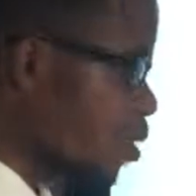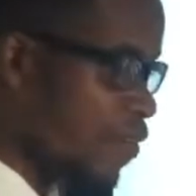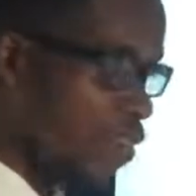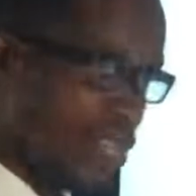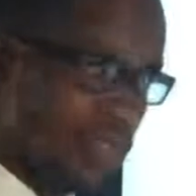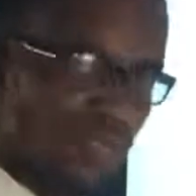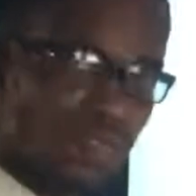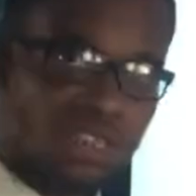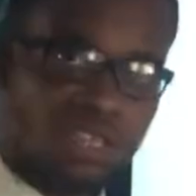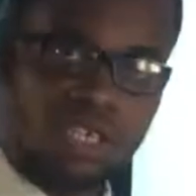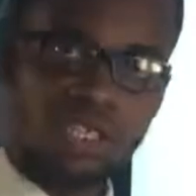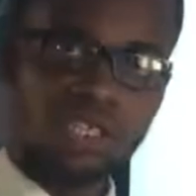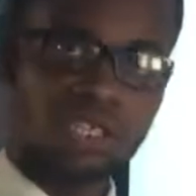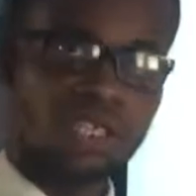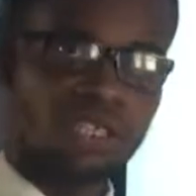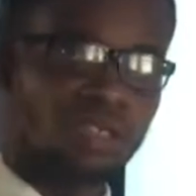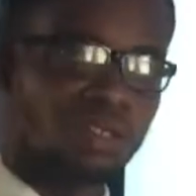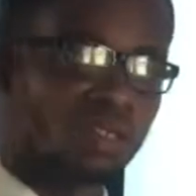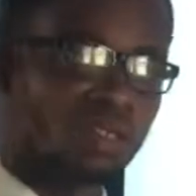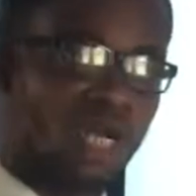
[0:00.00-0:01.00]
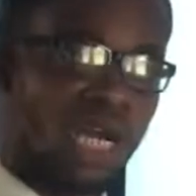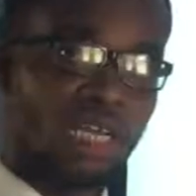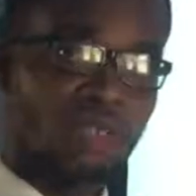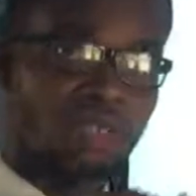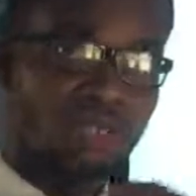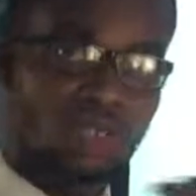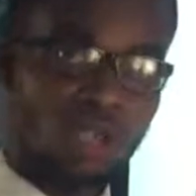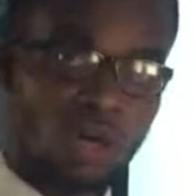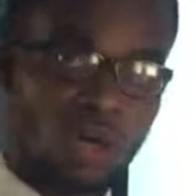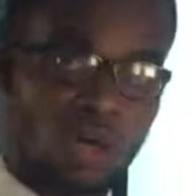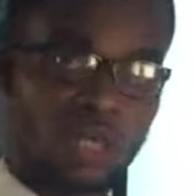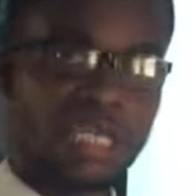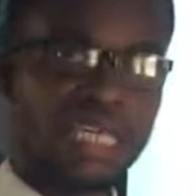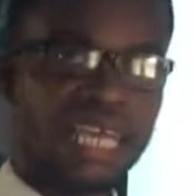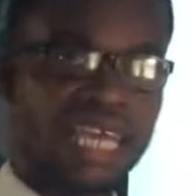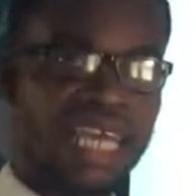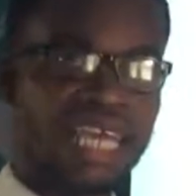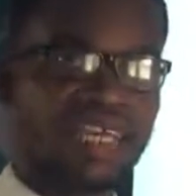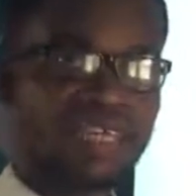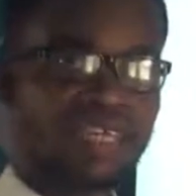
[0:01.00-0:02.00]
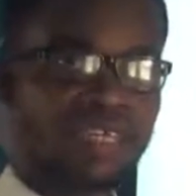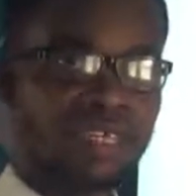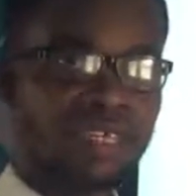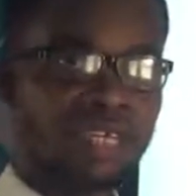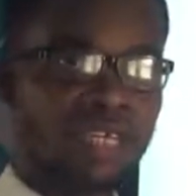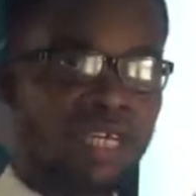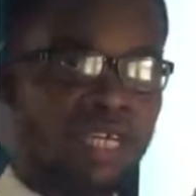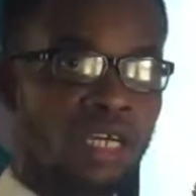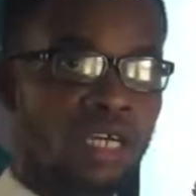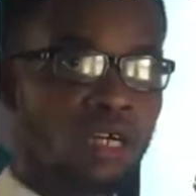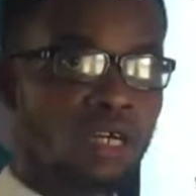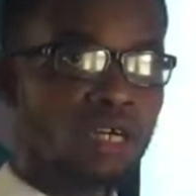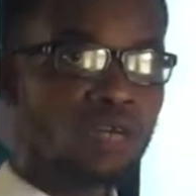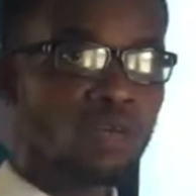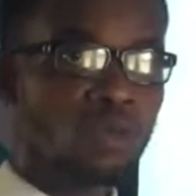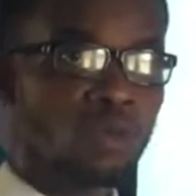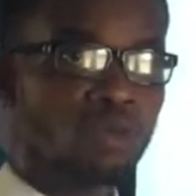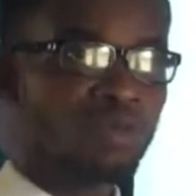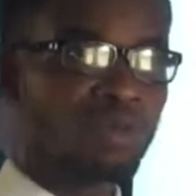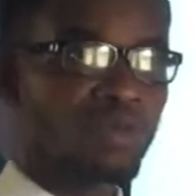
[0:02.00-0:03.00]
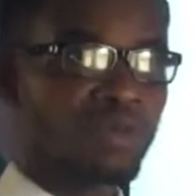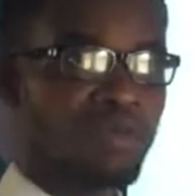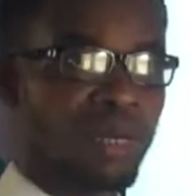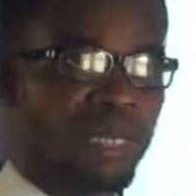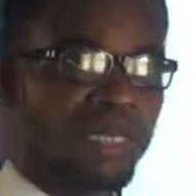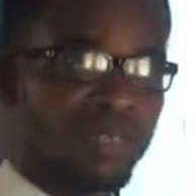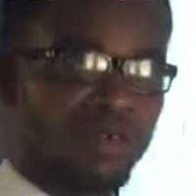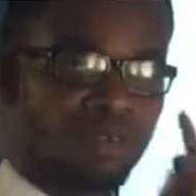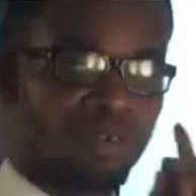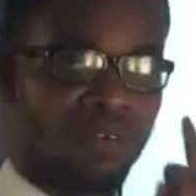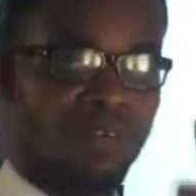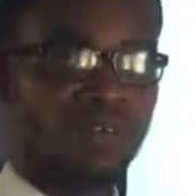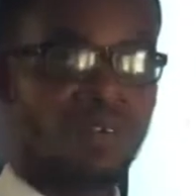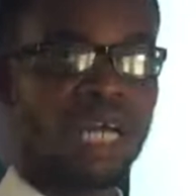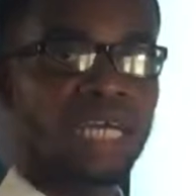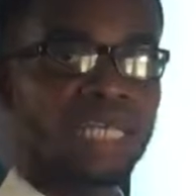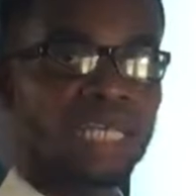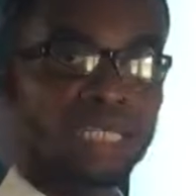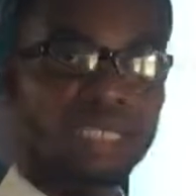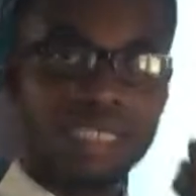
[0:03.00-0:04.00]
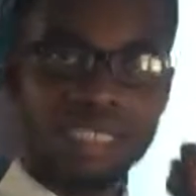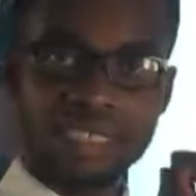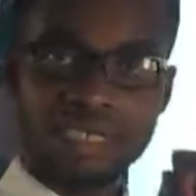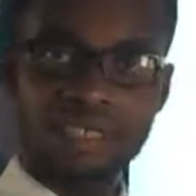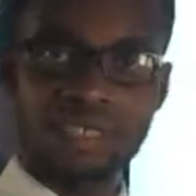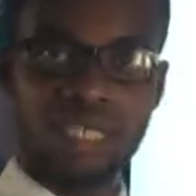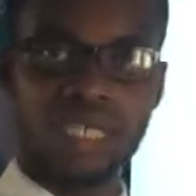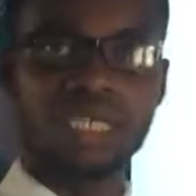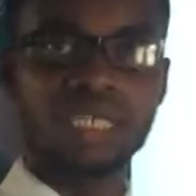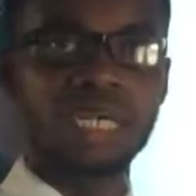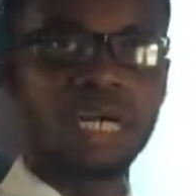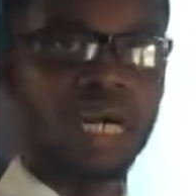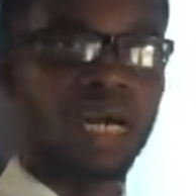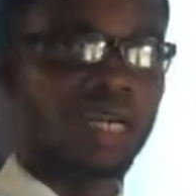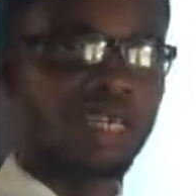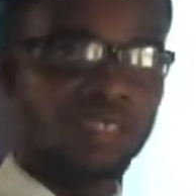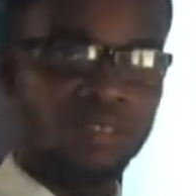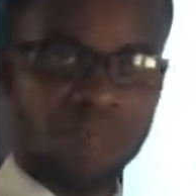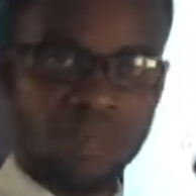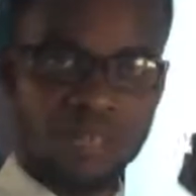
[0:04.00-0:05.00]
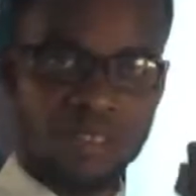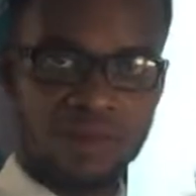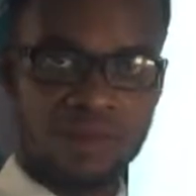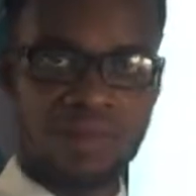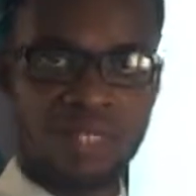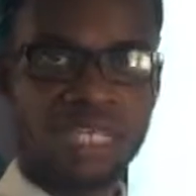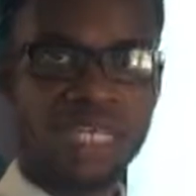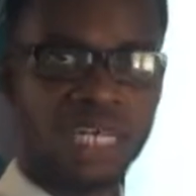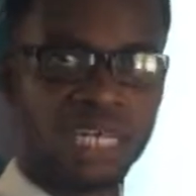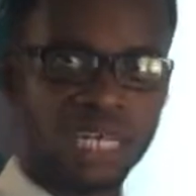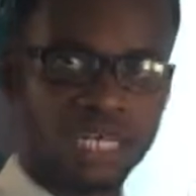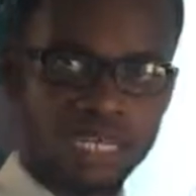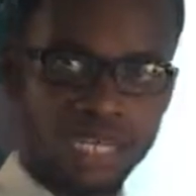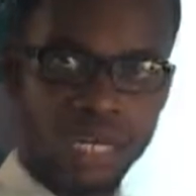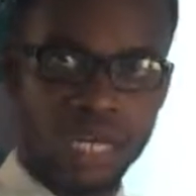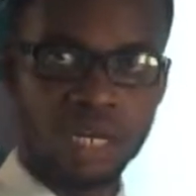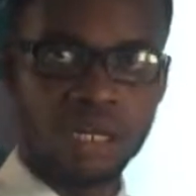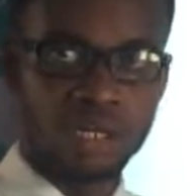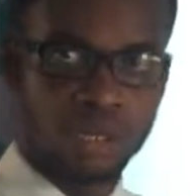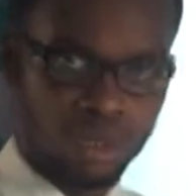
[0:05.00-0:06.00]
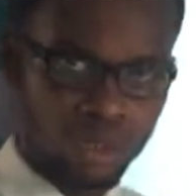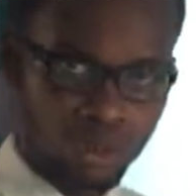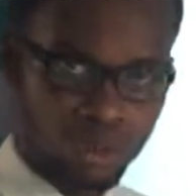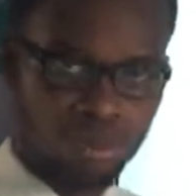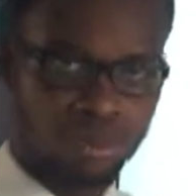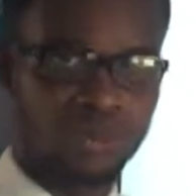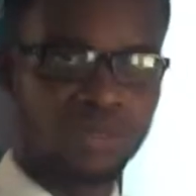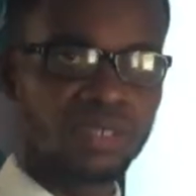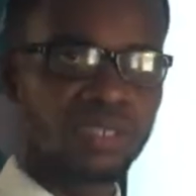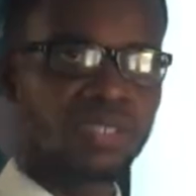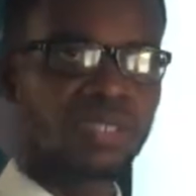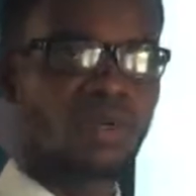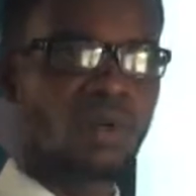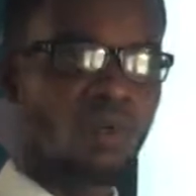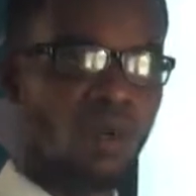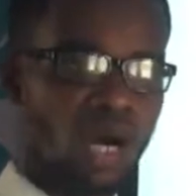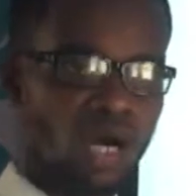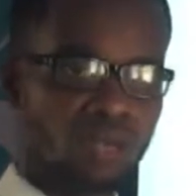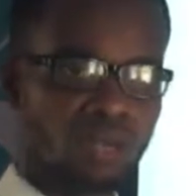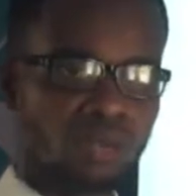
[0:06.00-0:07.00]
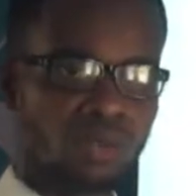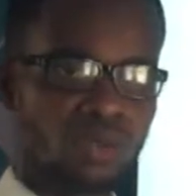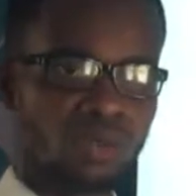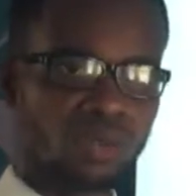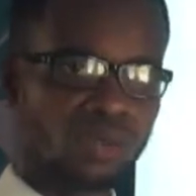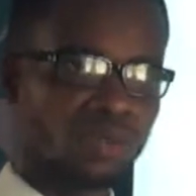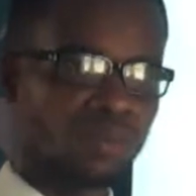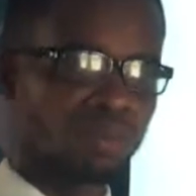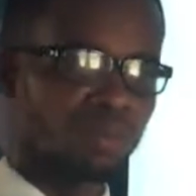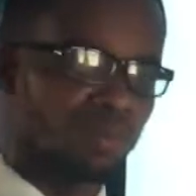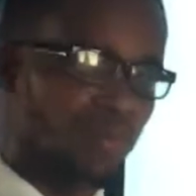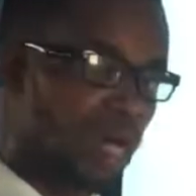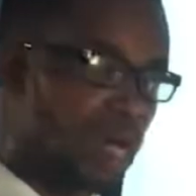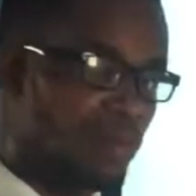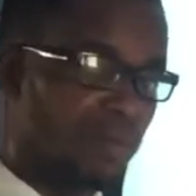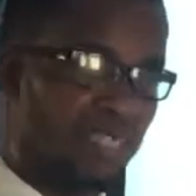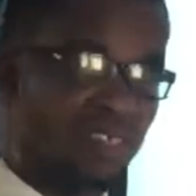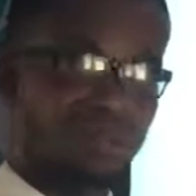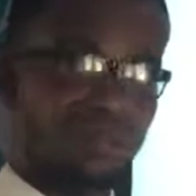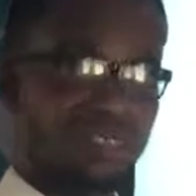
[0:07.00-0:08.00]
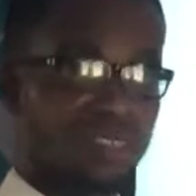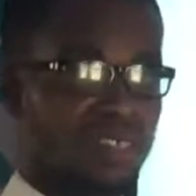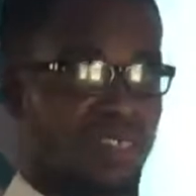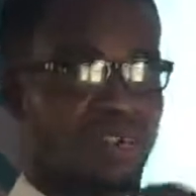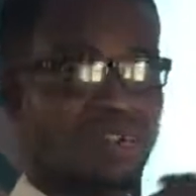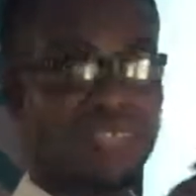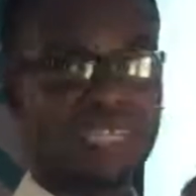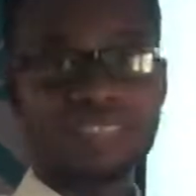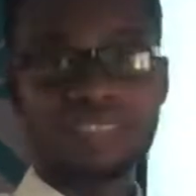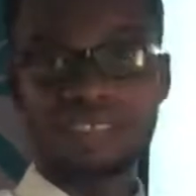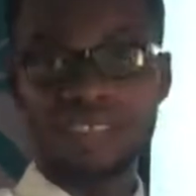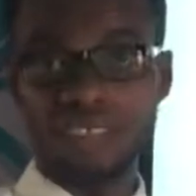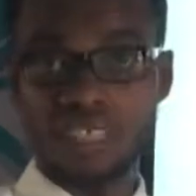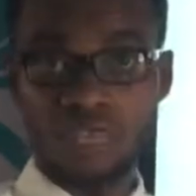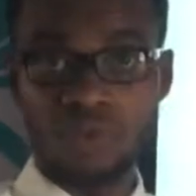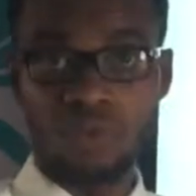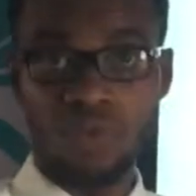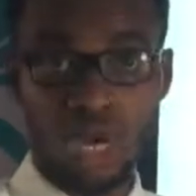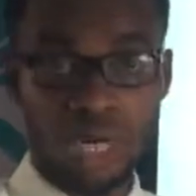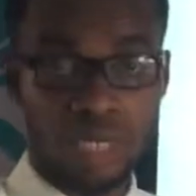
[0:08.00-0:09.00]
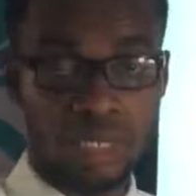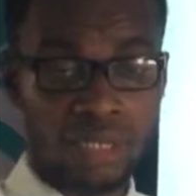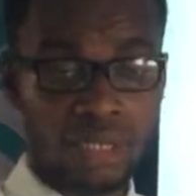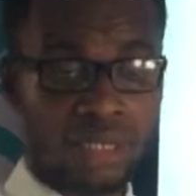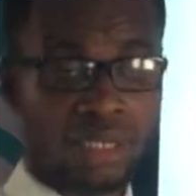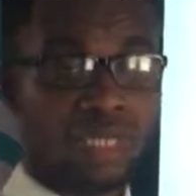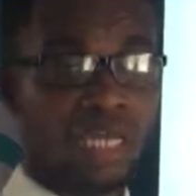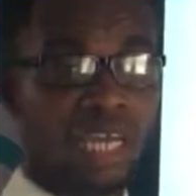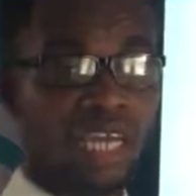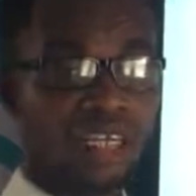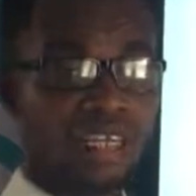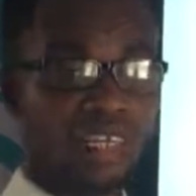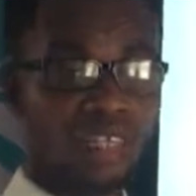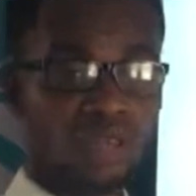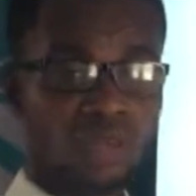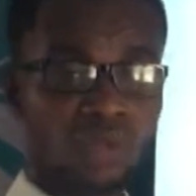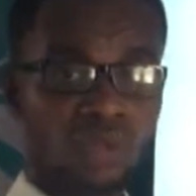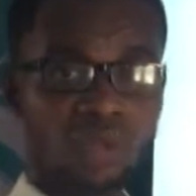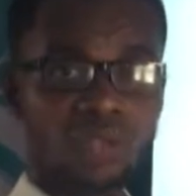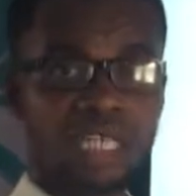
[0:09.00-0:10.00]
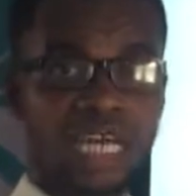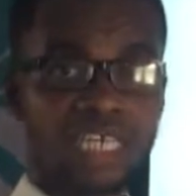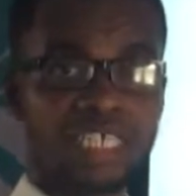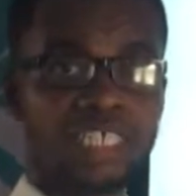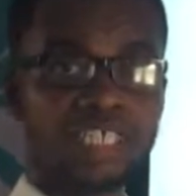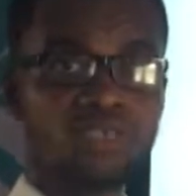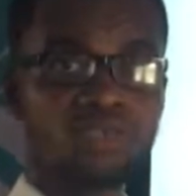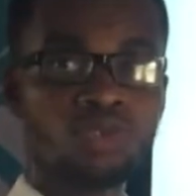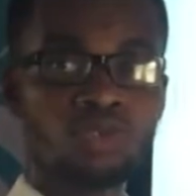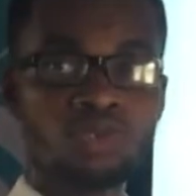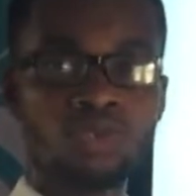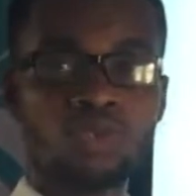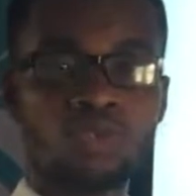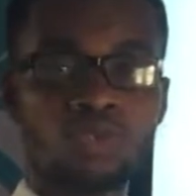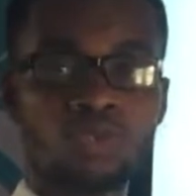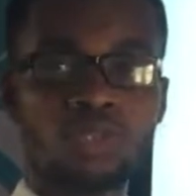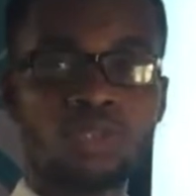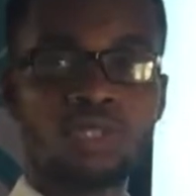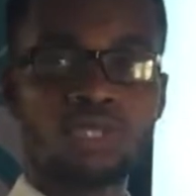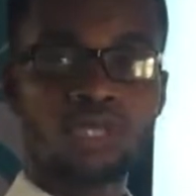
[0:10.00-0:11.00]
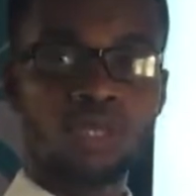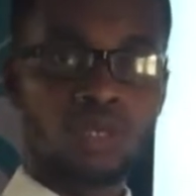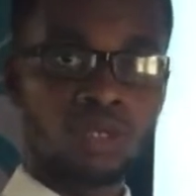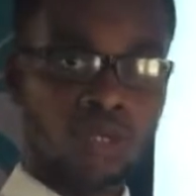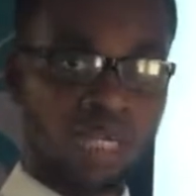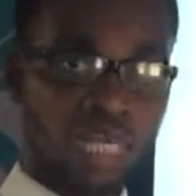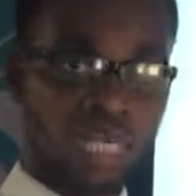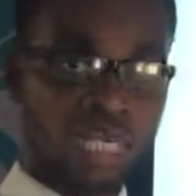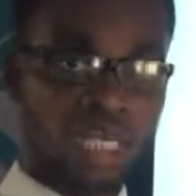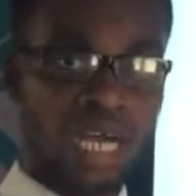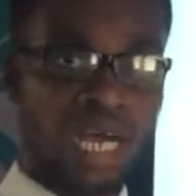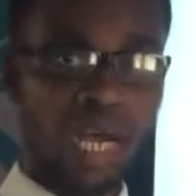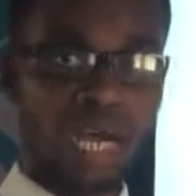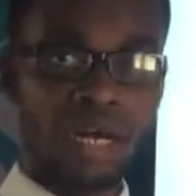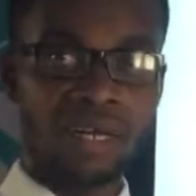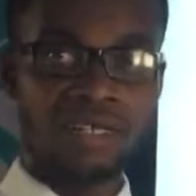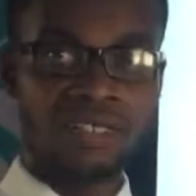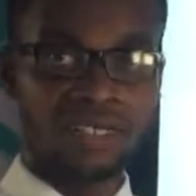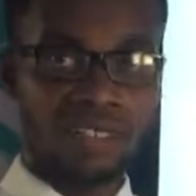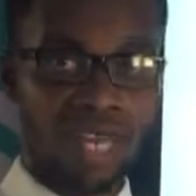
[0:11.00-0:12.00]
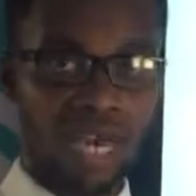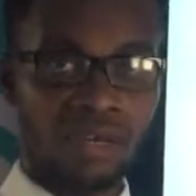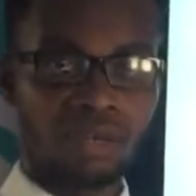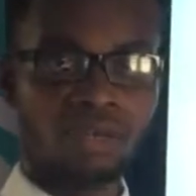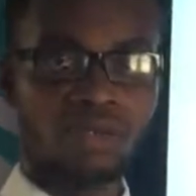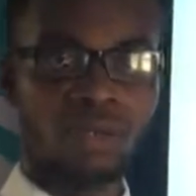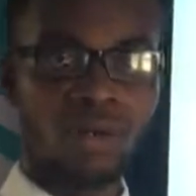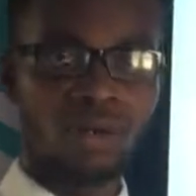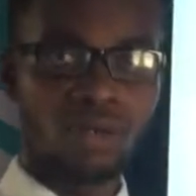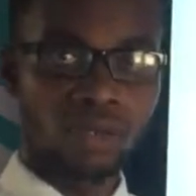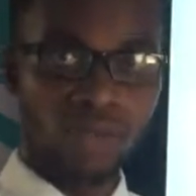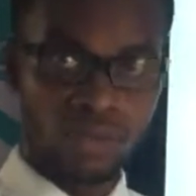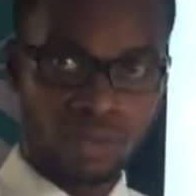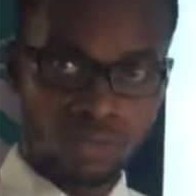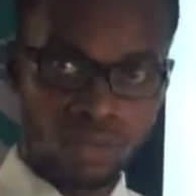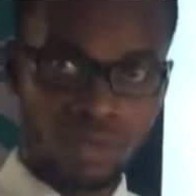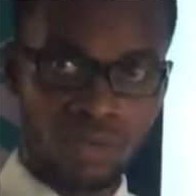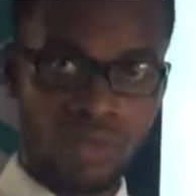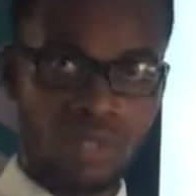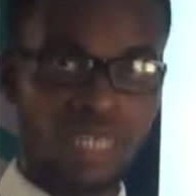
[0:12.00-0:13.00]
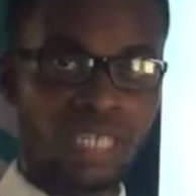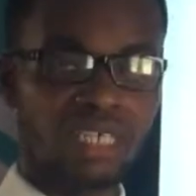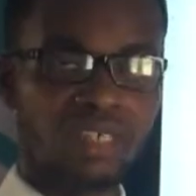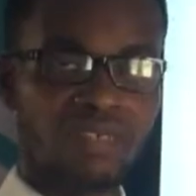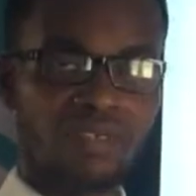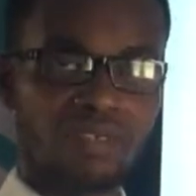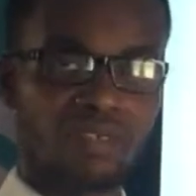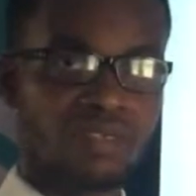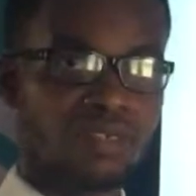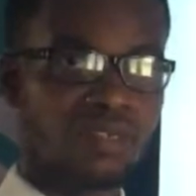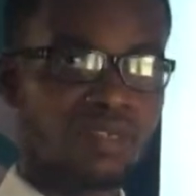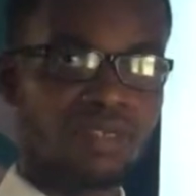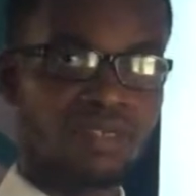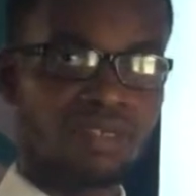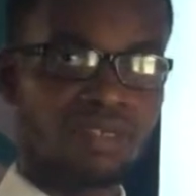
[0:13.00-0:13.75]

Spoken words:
of association. You can join any group, but provided it's legal, it must be a legal group, well known. Probably if it's a registered one and they know that they do legal stuff or good things,